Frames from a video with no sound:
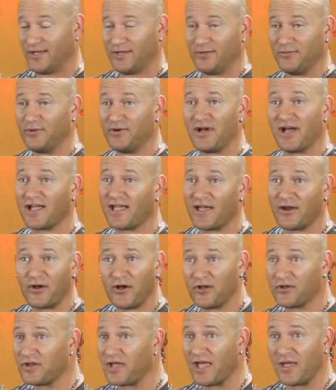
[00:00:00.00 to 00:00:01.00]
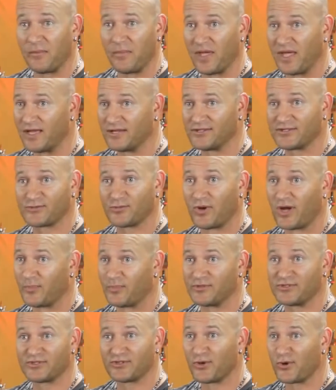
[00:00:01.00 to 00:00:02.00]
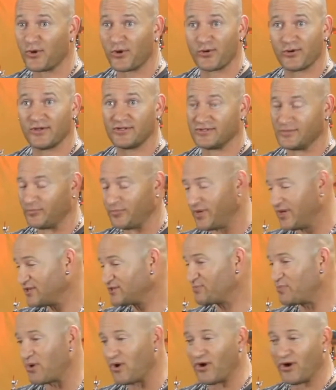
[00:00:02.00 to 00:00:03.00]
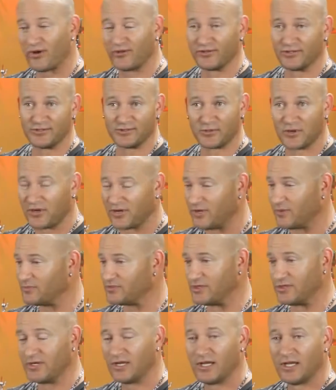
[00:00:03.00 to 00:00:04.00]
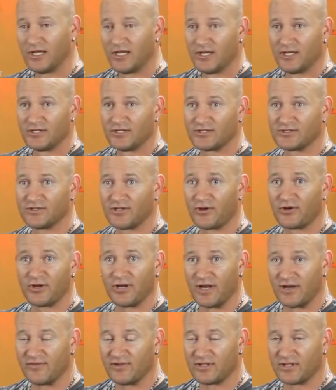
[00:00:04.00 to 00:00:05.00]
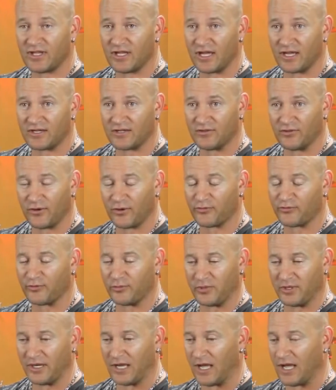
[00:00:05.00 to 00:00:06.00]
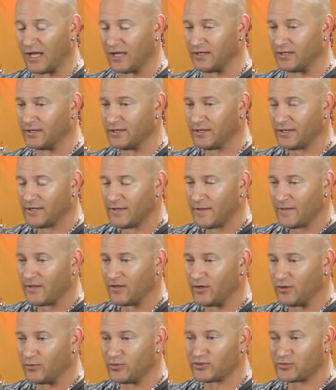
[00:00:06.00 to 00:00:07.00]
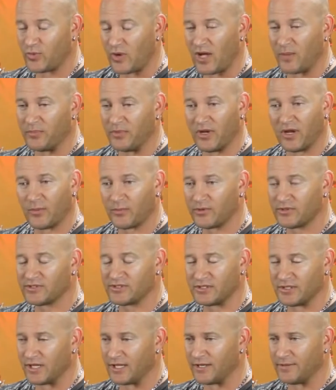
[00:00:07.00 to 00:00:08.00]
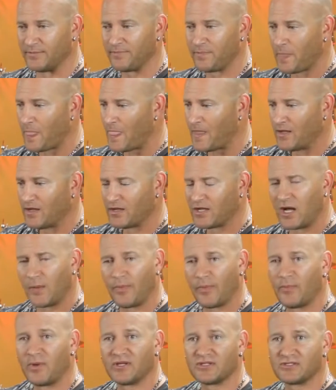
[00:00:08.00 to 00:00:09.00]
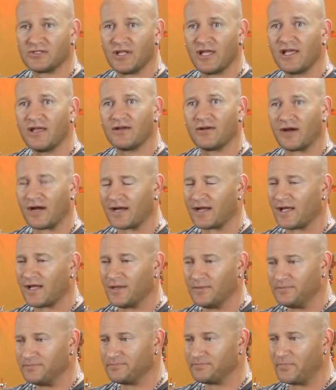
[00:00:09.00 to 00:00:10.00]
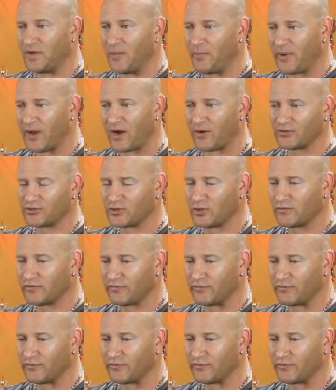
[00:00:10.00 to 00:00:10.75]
we hung out all night, man, just swapping stories and baseball and drums and just learning everything I could learn from the guy. And You know, we swapped numbers, and then a couple months later, I got my parents over